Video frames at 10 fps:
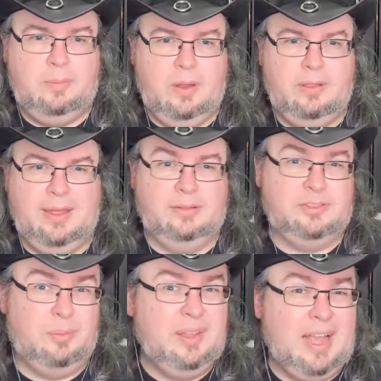but then
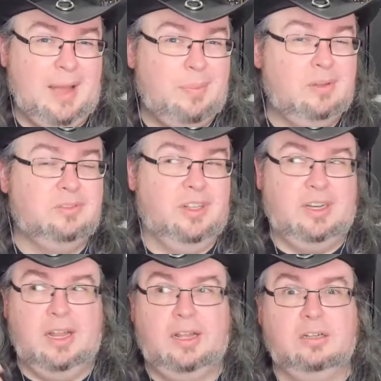something happens and
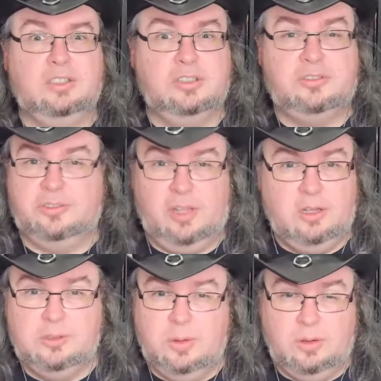it can just slow
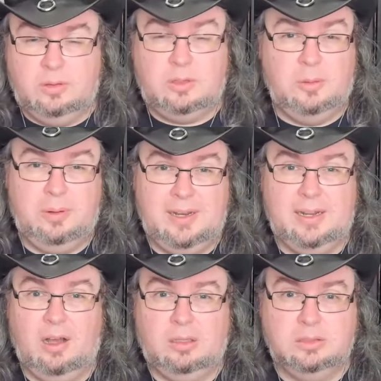to a complete
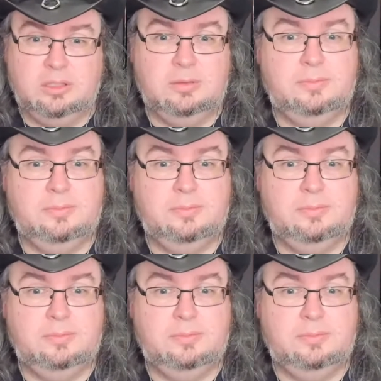halt.